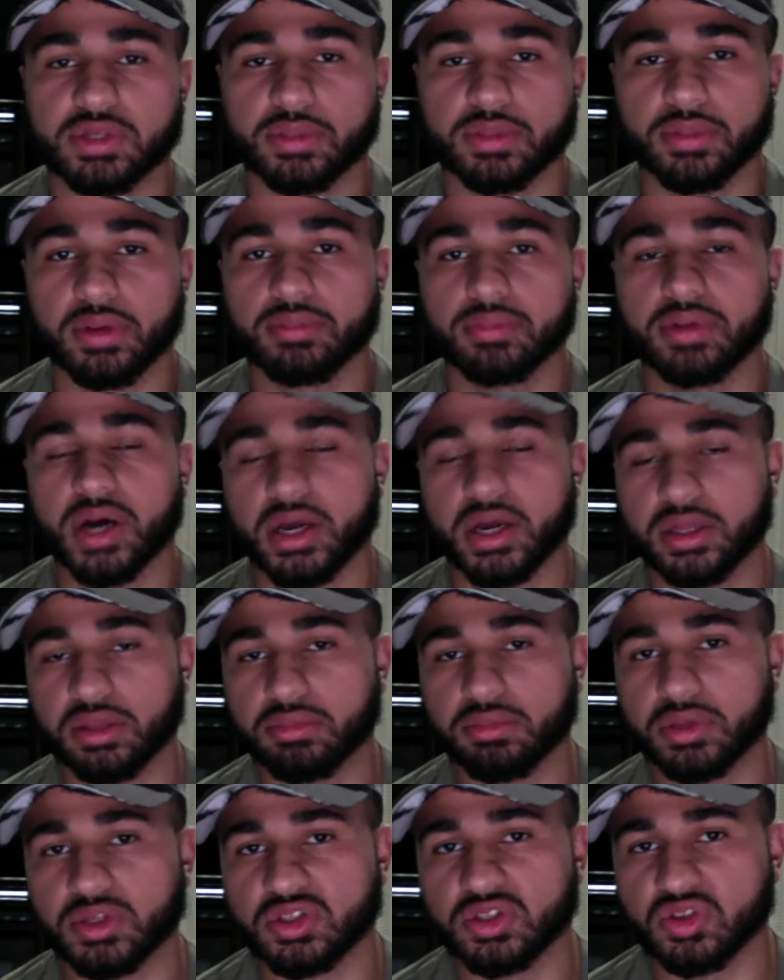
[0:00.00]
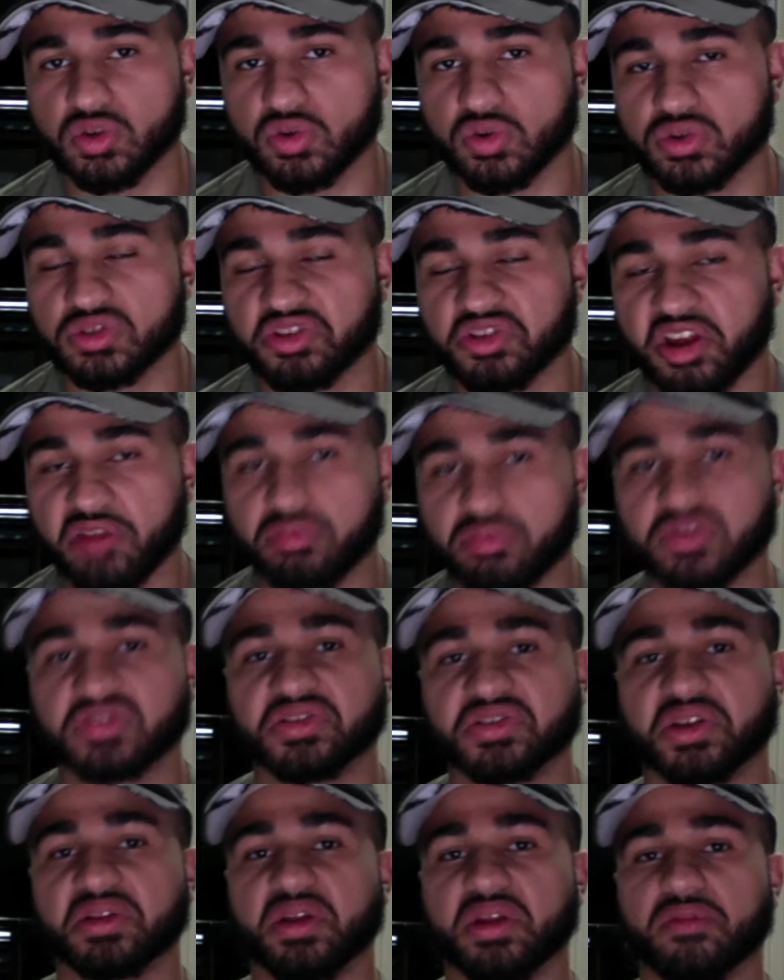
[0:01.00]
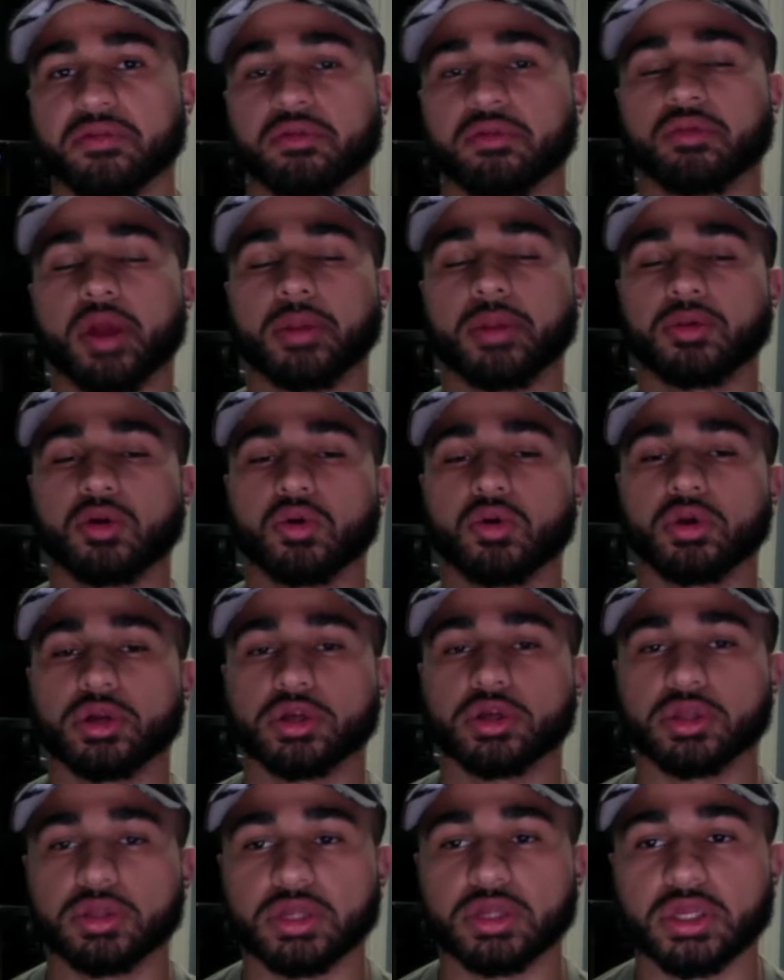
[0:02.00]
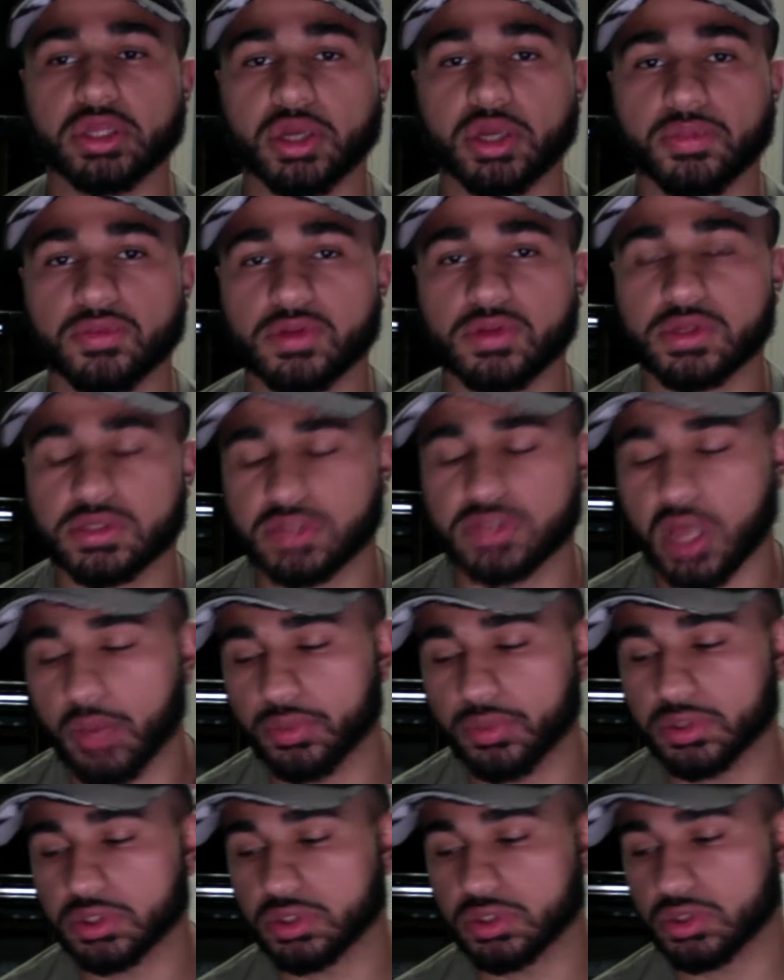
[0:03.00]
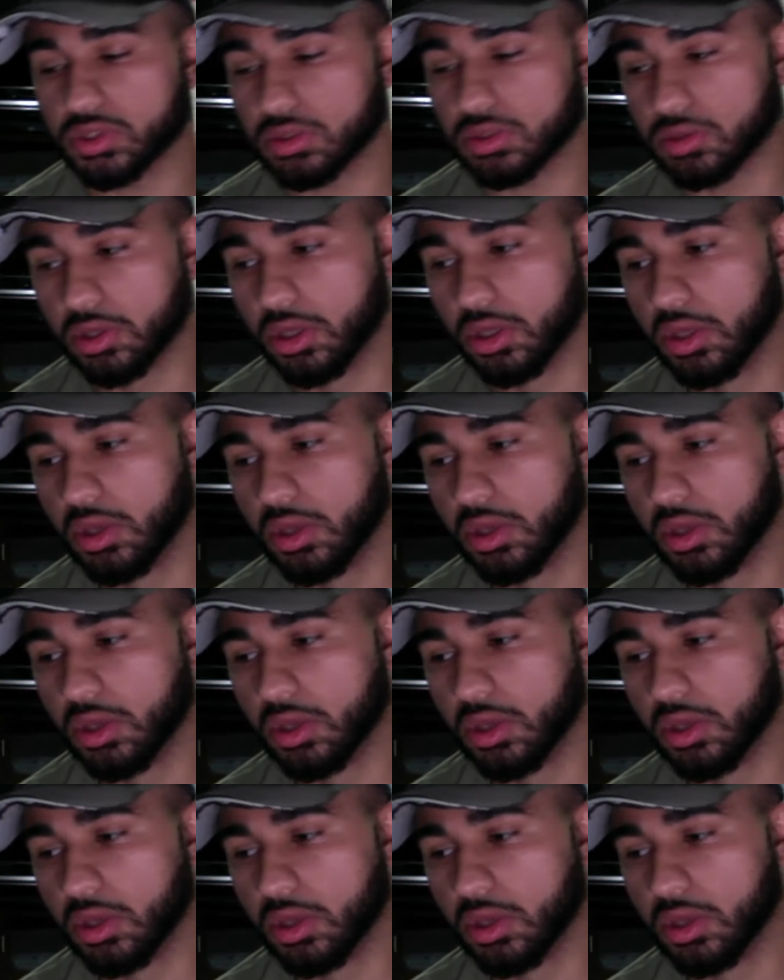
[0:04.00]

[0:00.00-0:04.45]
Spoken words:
and my body and my soul into every set and every rep going leading up to this competition,